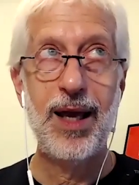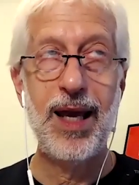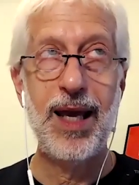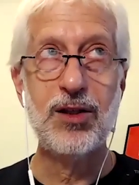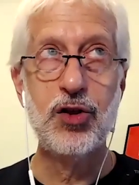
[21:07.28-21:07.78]

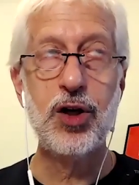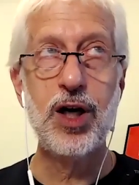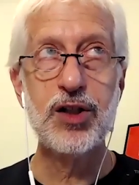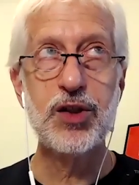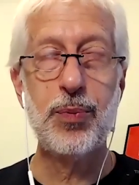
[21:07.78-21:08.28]
it took
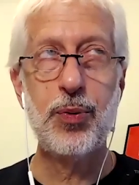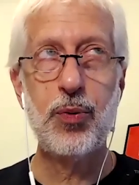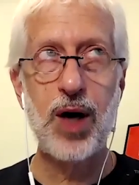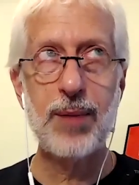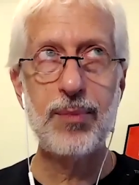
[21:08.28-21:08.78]
us
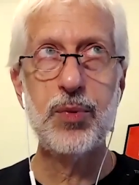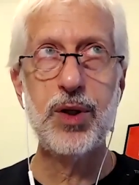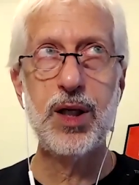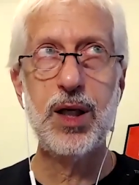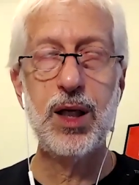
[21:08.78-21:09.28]

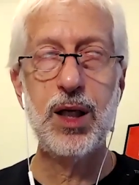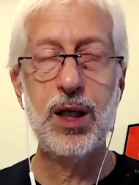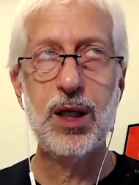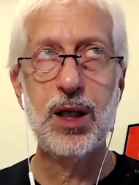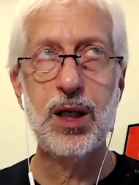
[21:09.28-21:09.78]
probably,
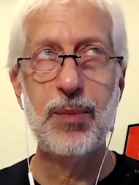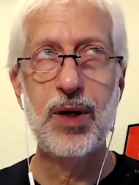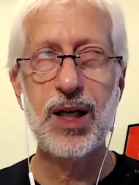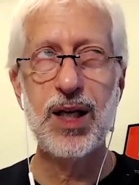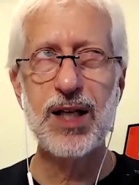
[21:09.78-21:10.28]
I'm
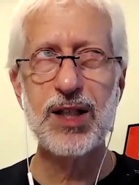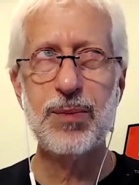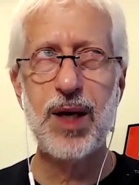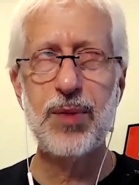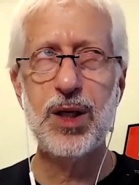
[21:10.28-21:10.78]
going to guess,
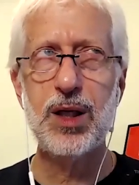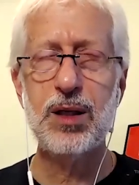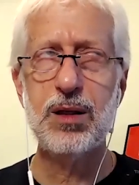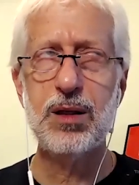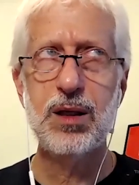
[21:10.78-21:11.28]
maybe